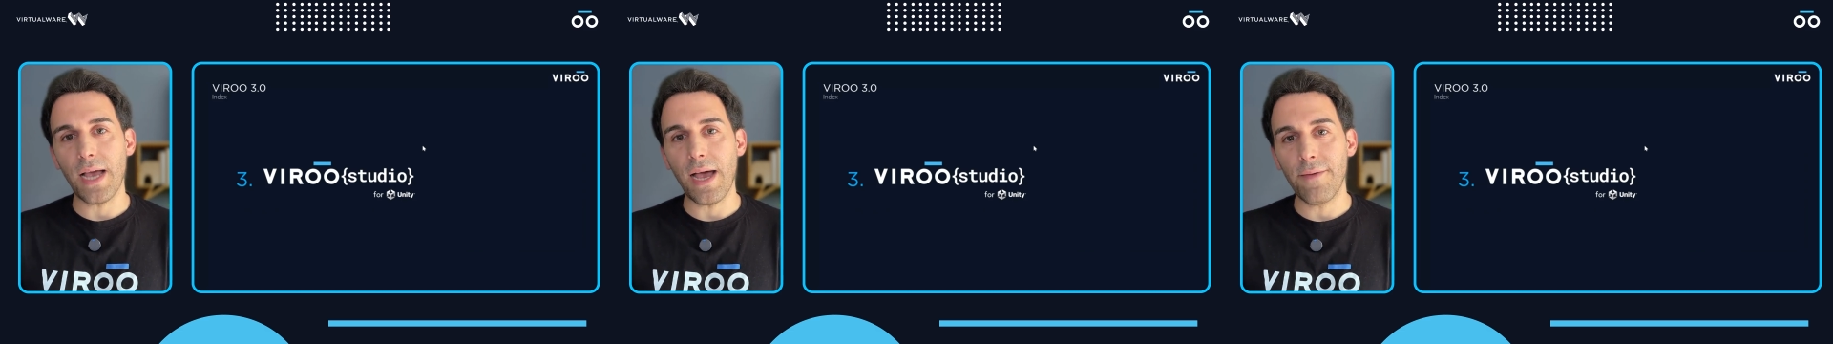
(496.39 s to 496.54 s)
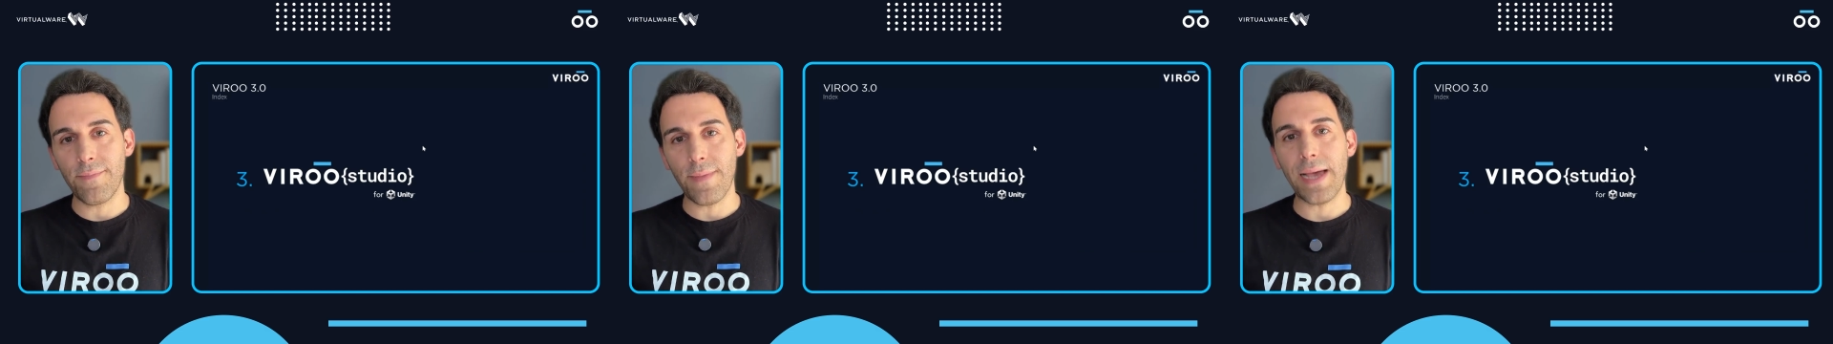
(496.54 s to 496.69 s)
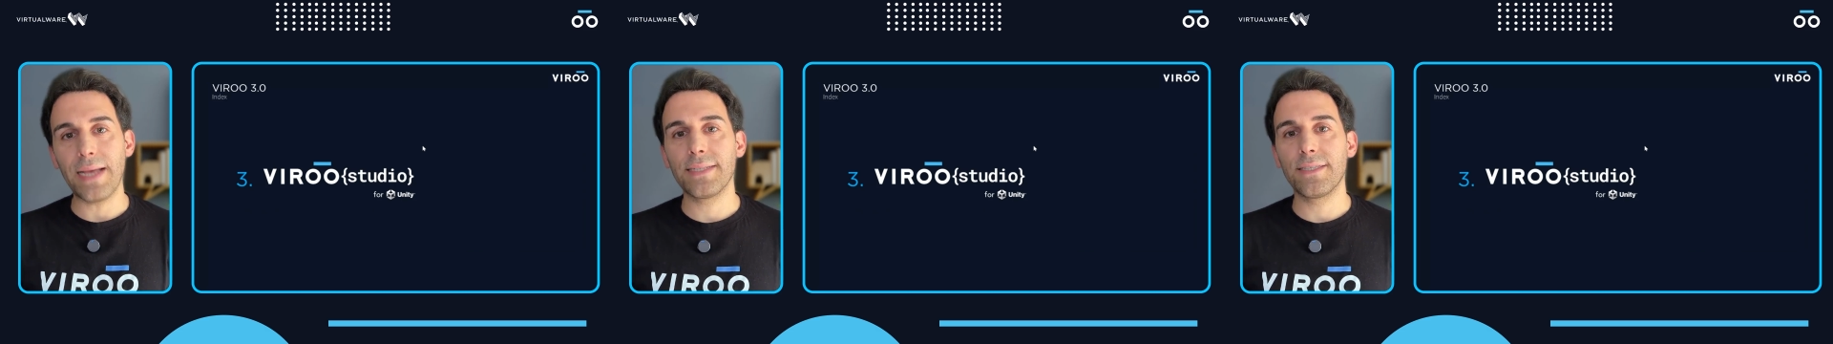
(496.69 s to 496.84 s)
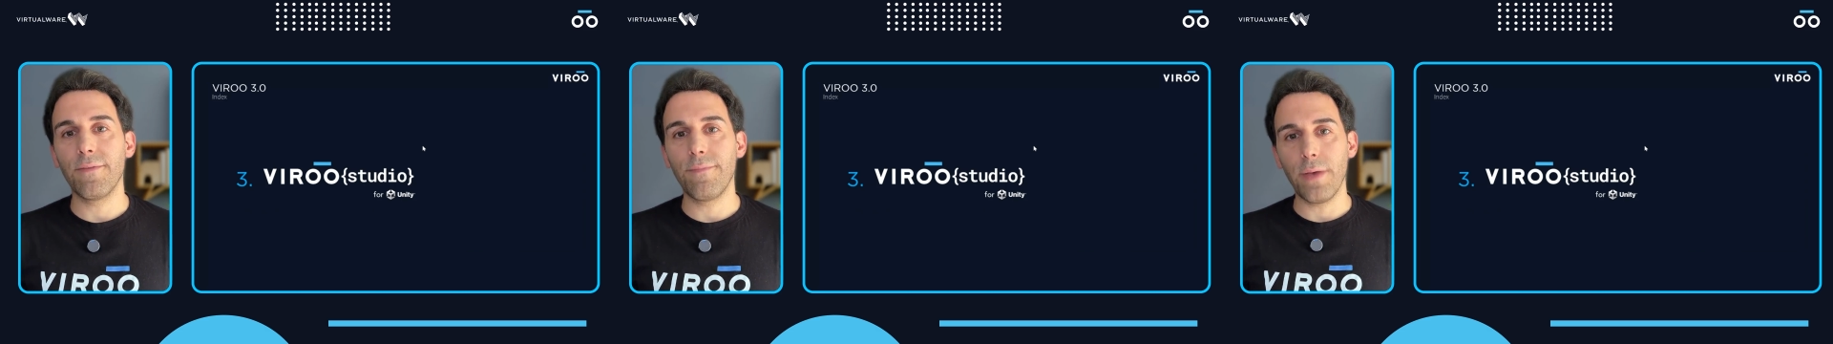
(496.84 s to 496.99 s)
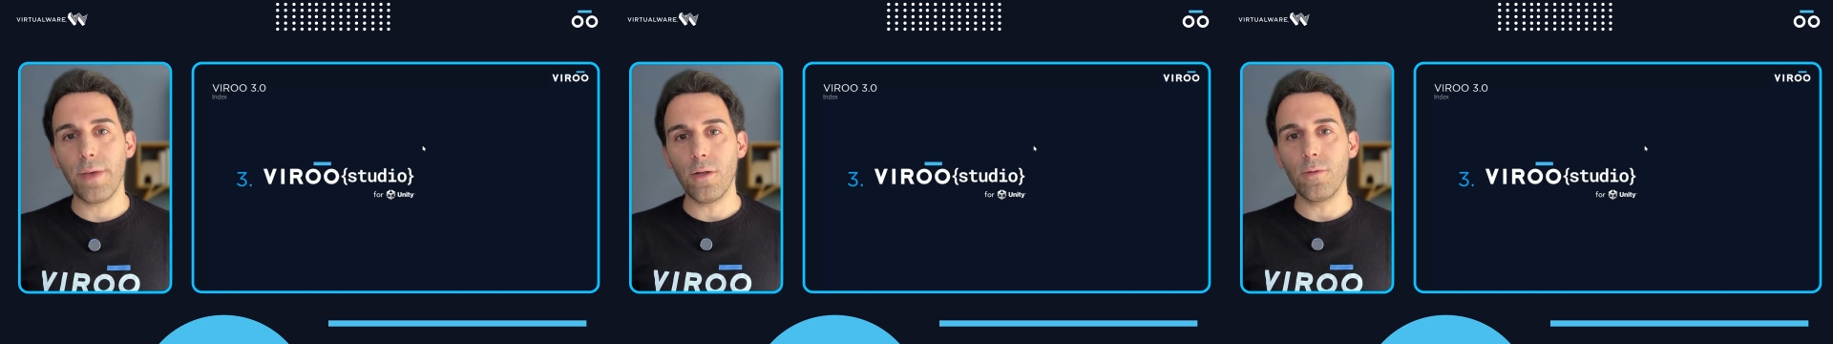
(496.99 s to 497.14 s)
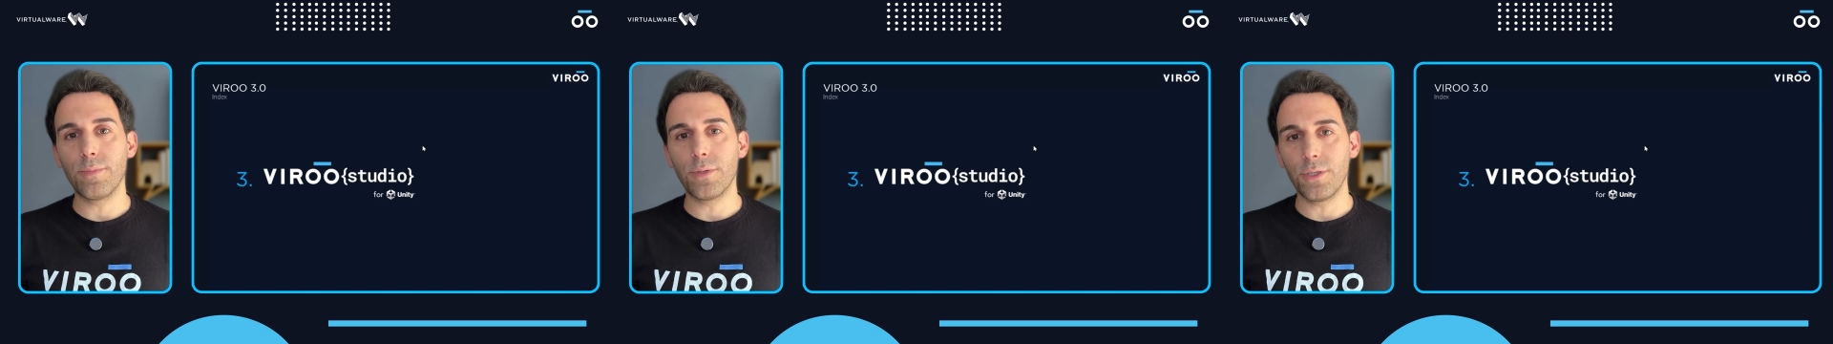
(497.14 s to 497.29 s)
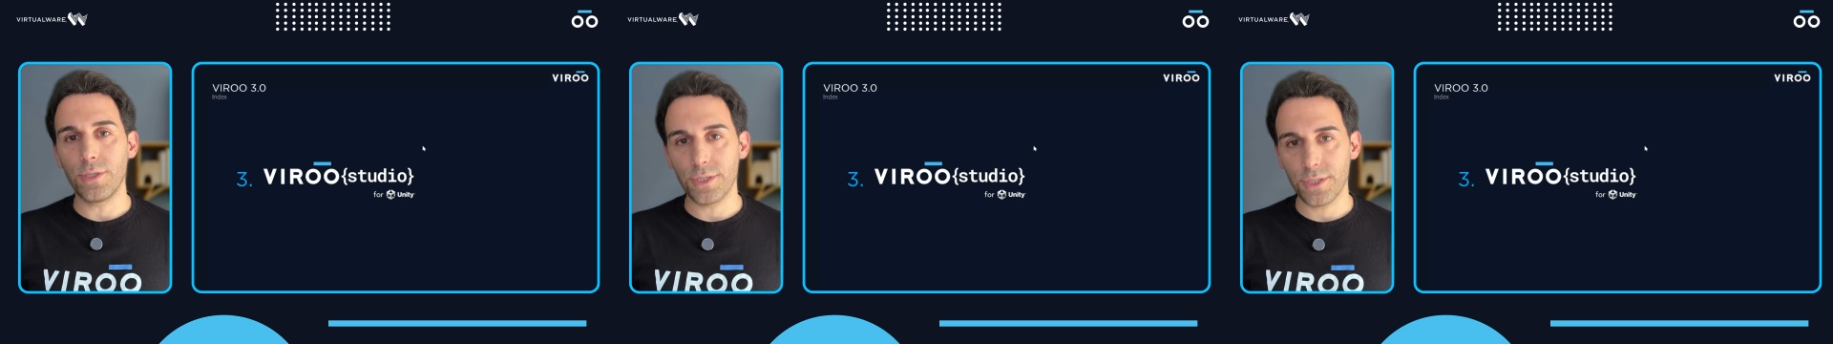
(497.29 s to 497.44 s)
advanced
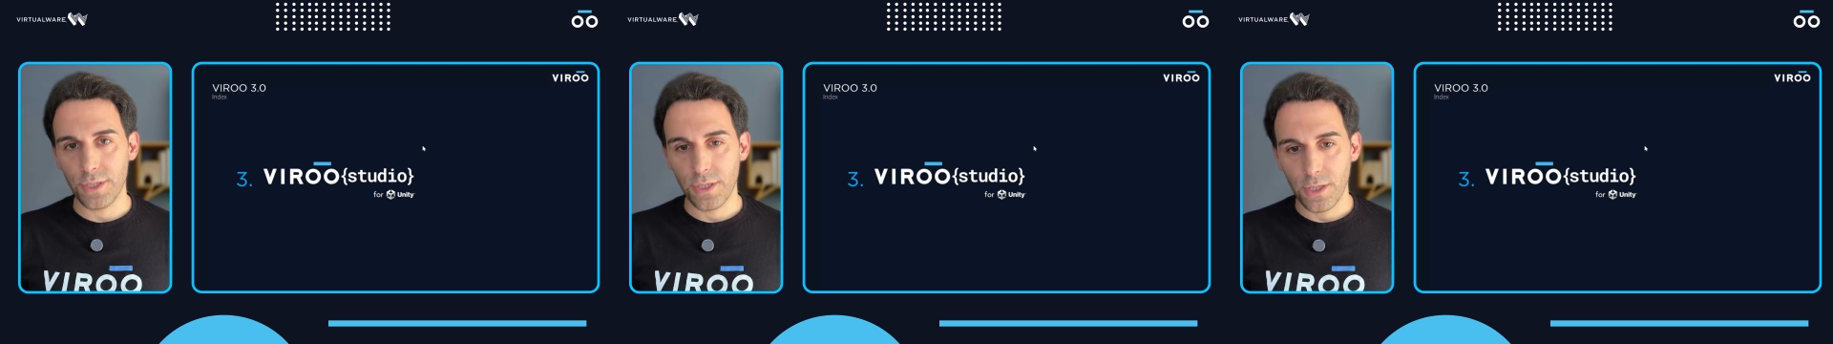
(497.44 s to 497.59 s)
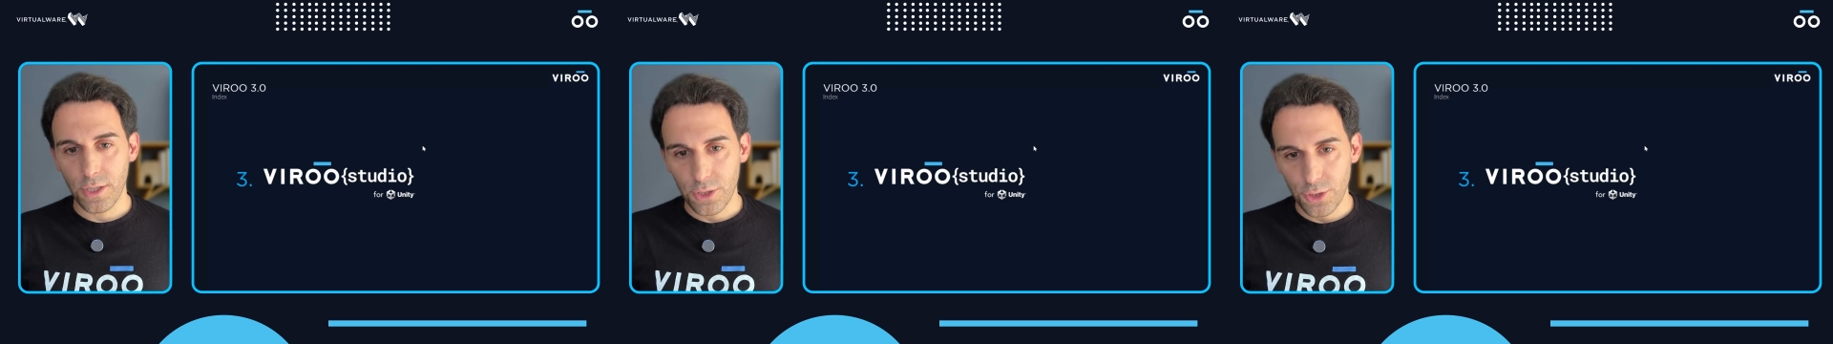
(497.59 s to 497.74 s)
developers